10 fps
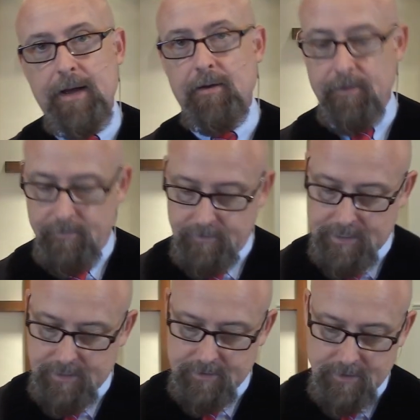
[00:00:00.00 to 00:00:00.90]
although the
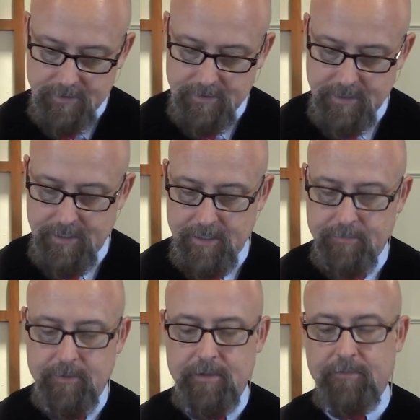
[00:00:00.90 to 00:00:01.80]
text doesn't say that
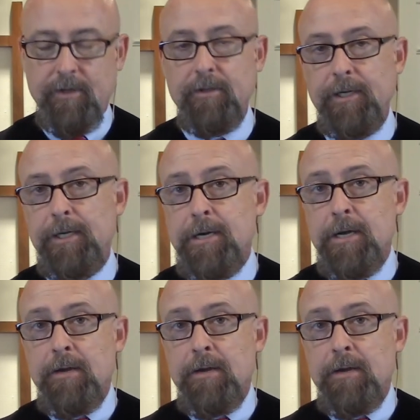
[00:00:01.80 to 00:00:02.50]
specifically.